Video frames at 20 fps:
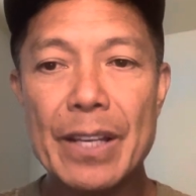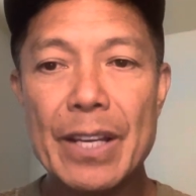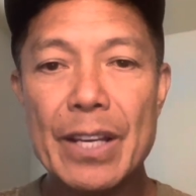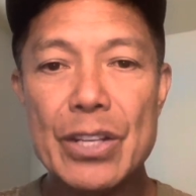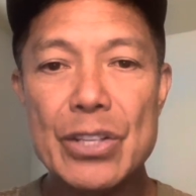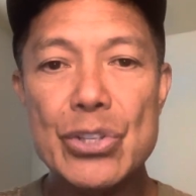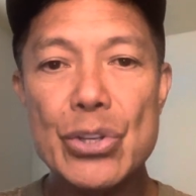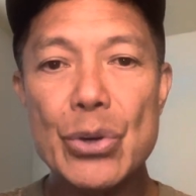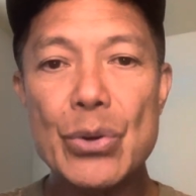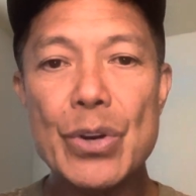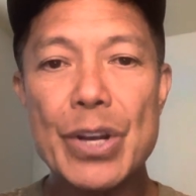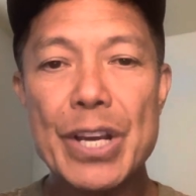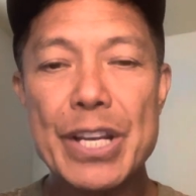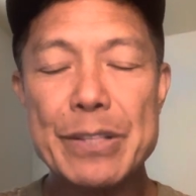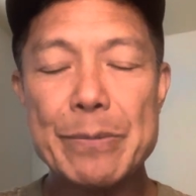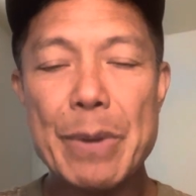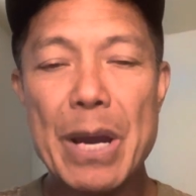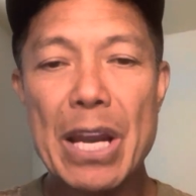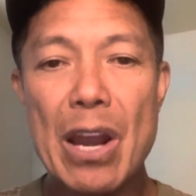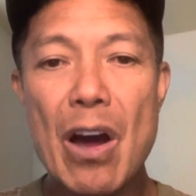Judah is
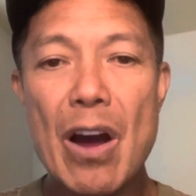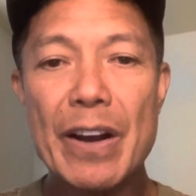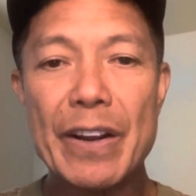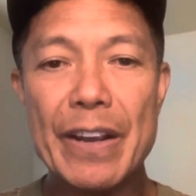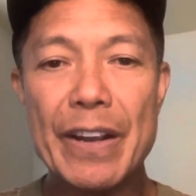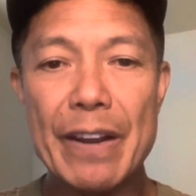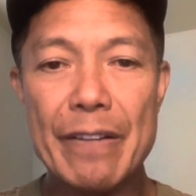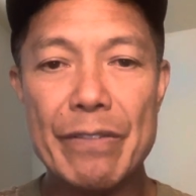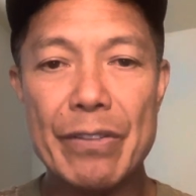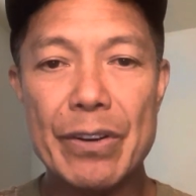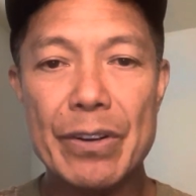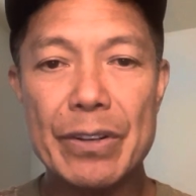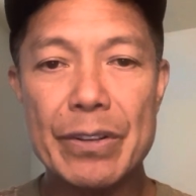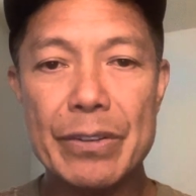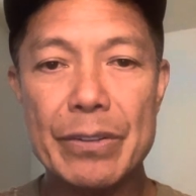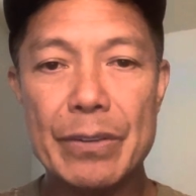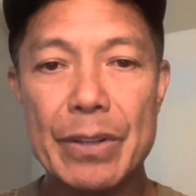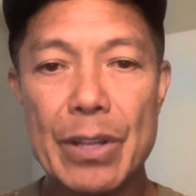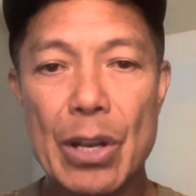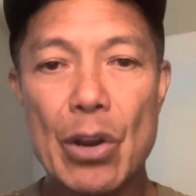my lawgiver.
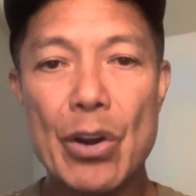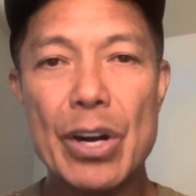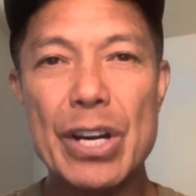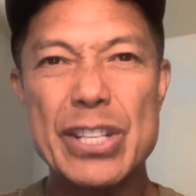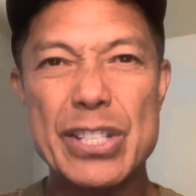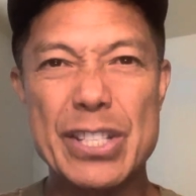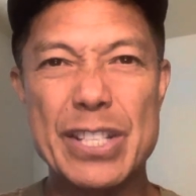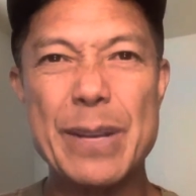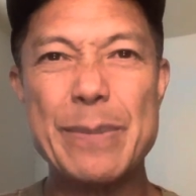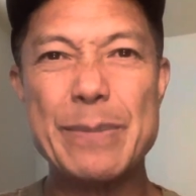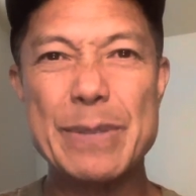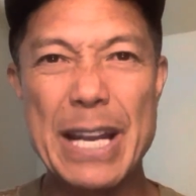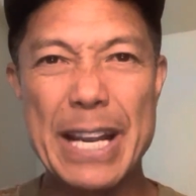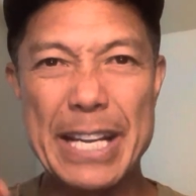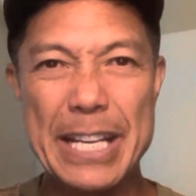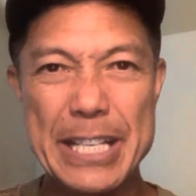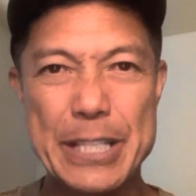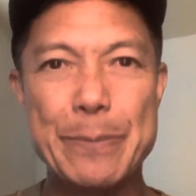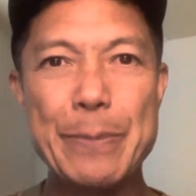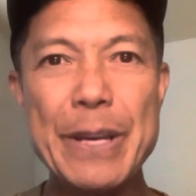The Lord seems like
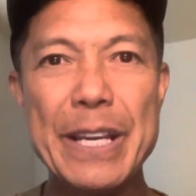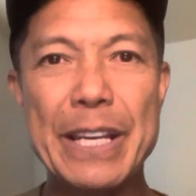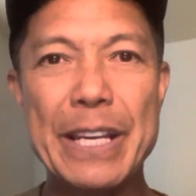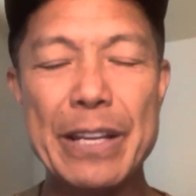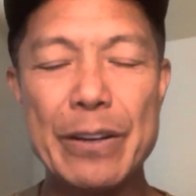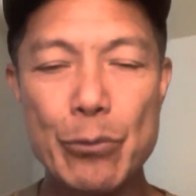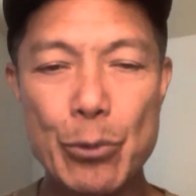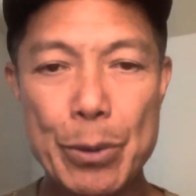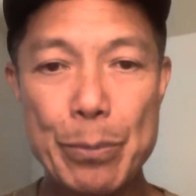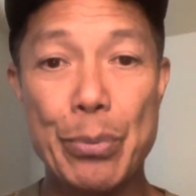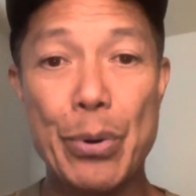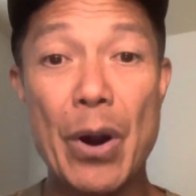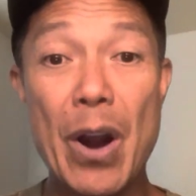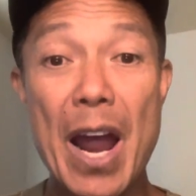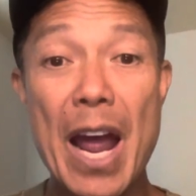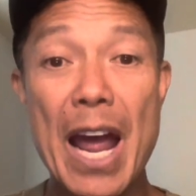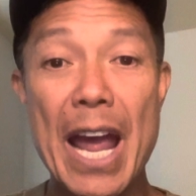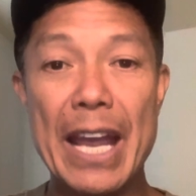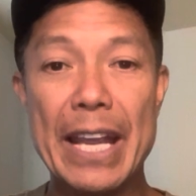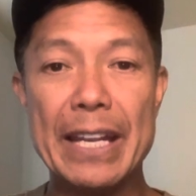he's speaking with
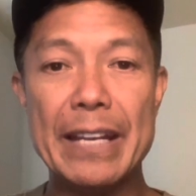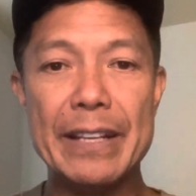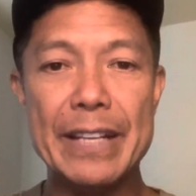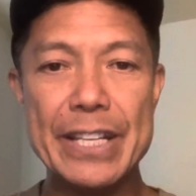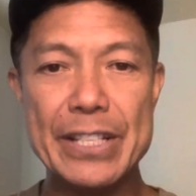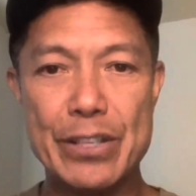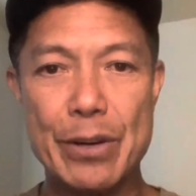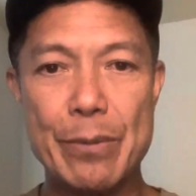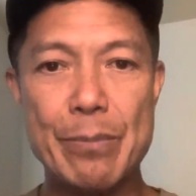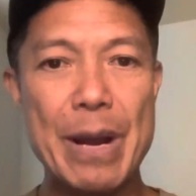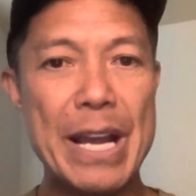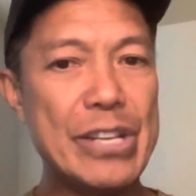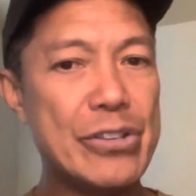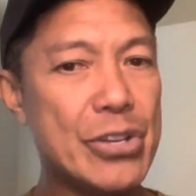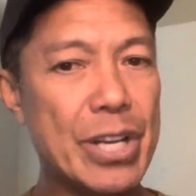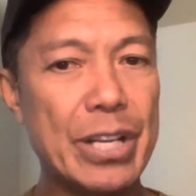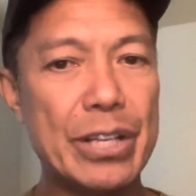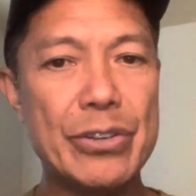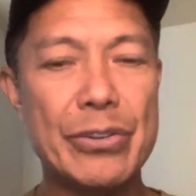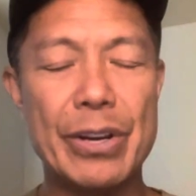pride. These are my
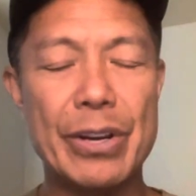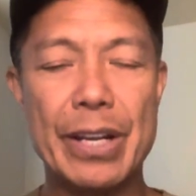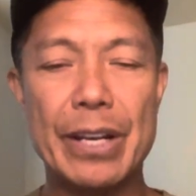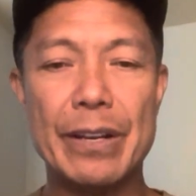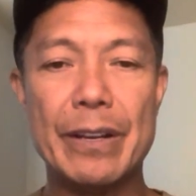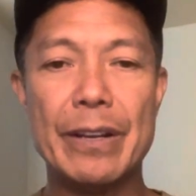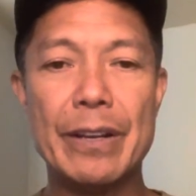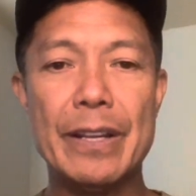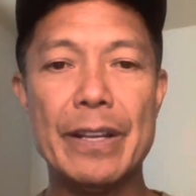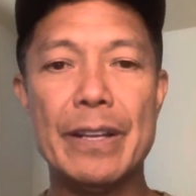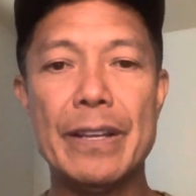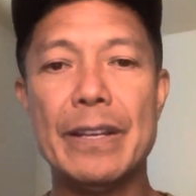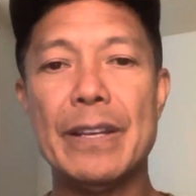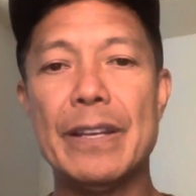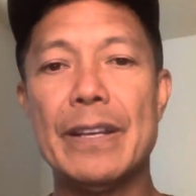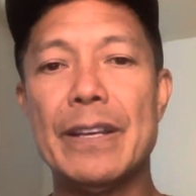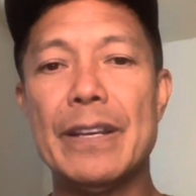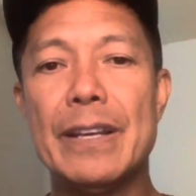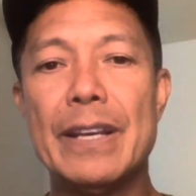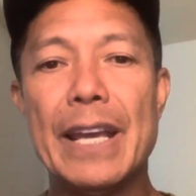children.
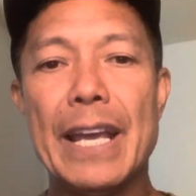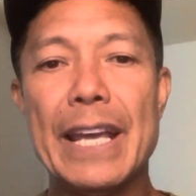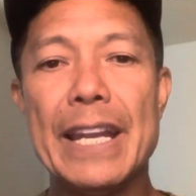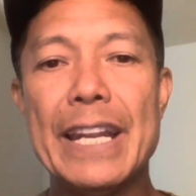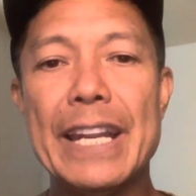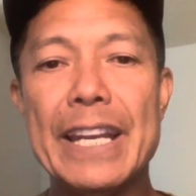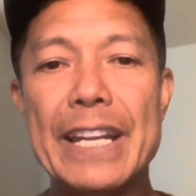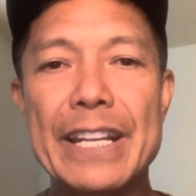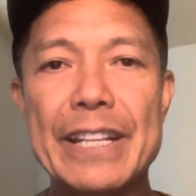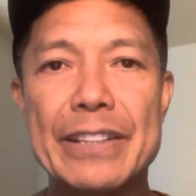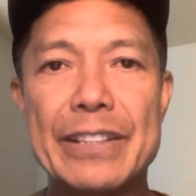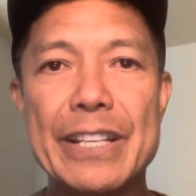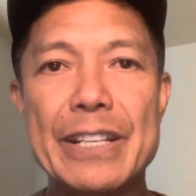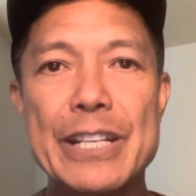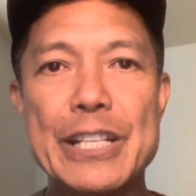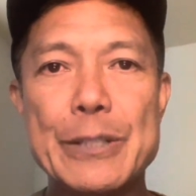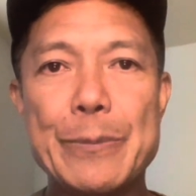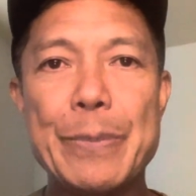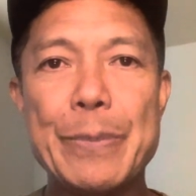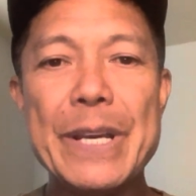And then
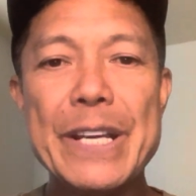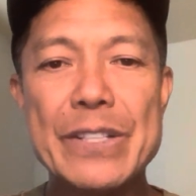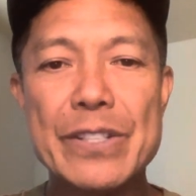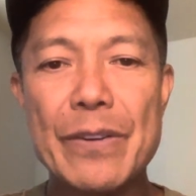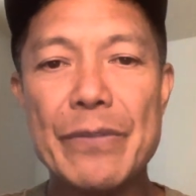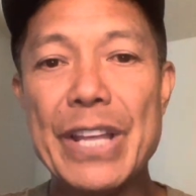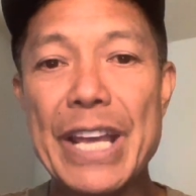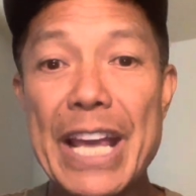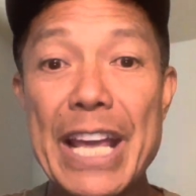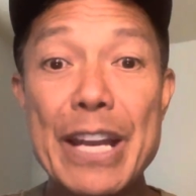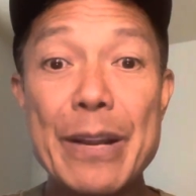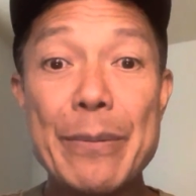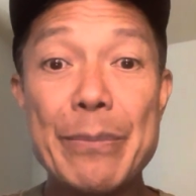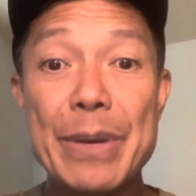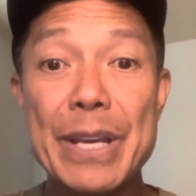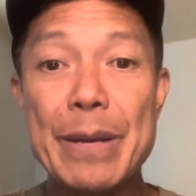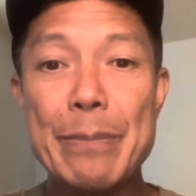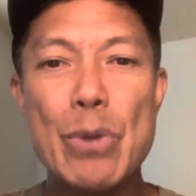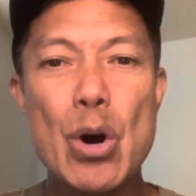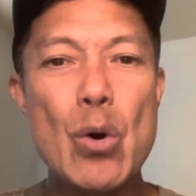he speaks of the
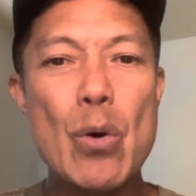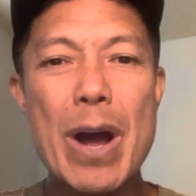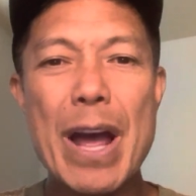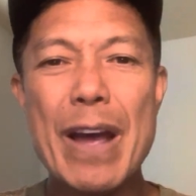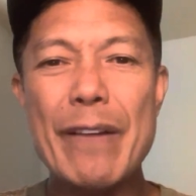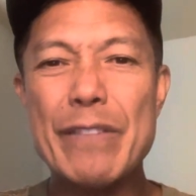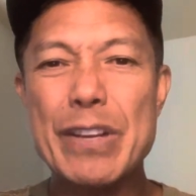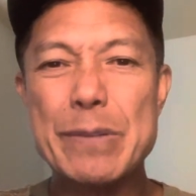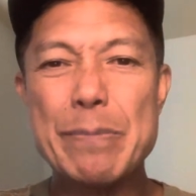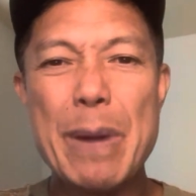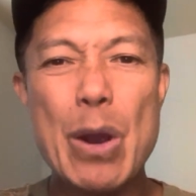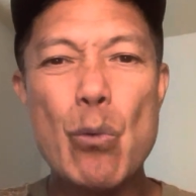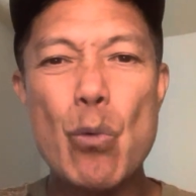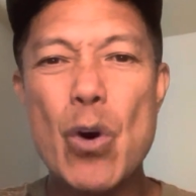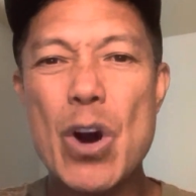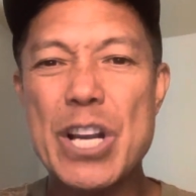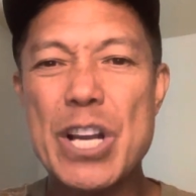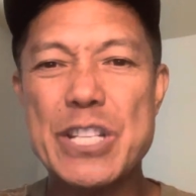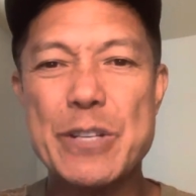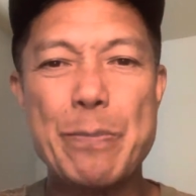enemy. Moab is my
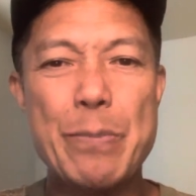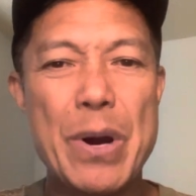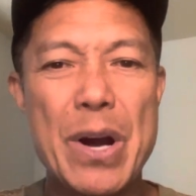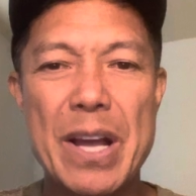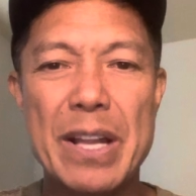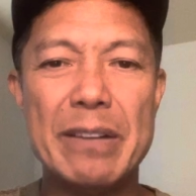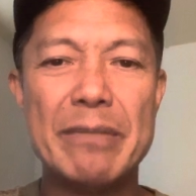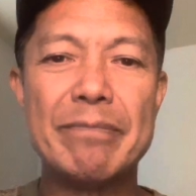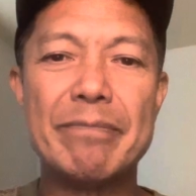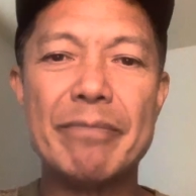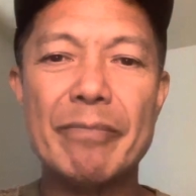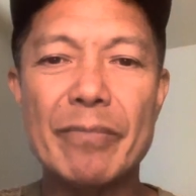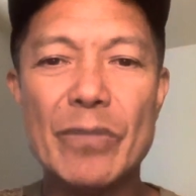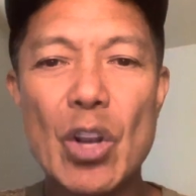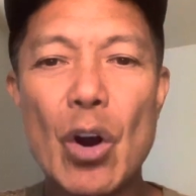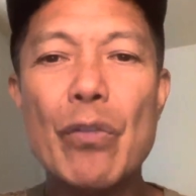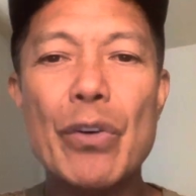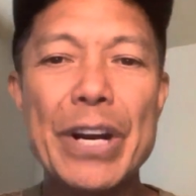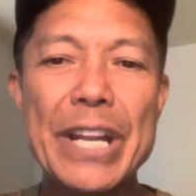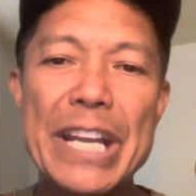washpot.
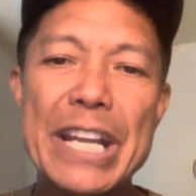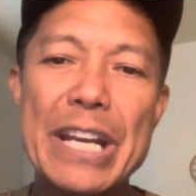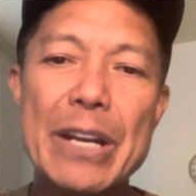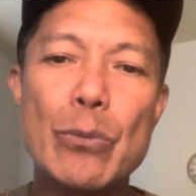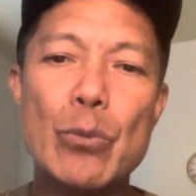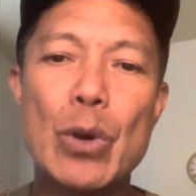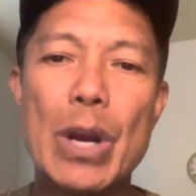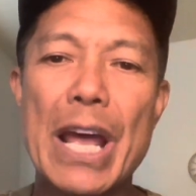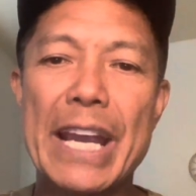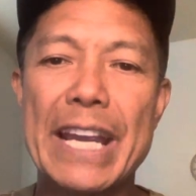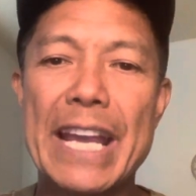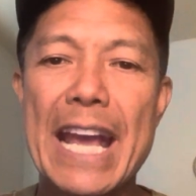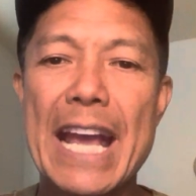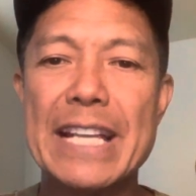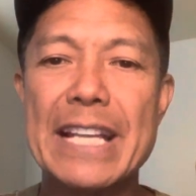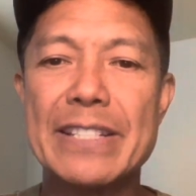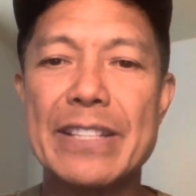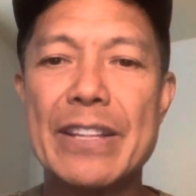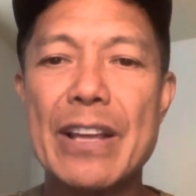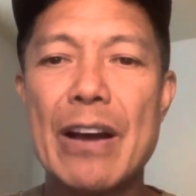Over Edom will I
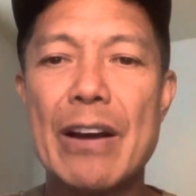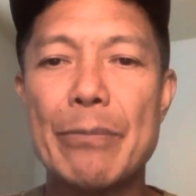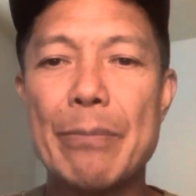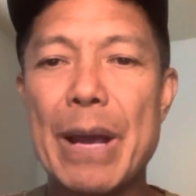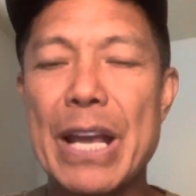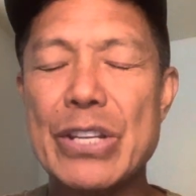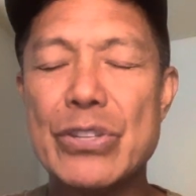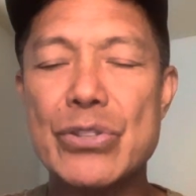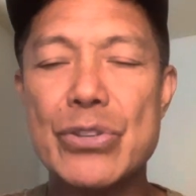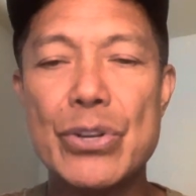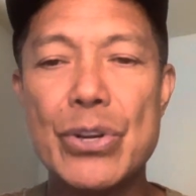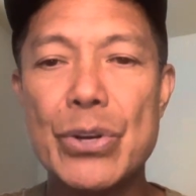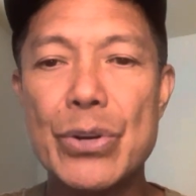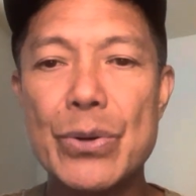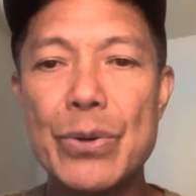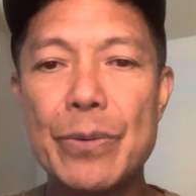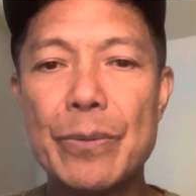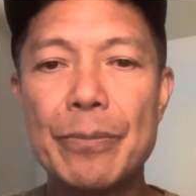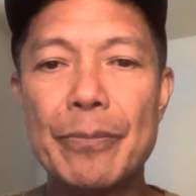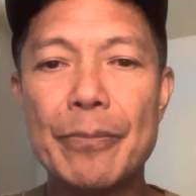cast out my shoe.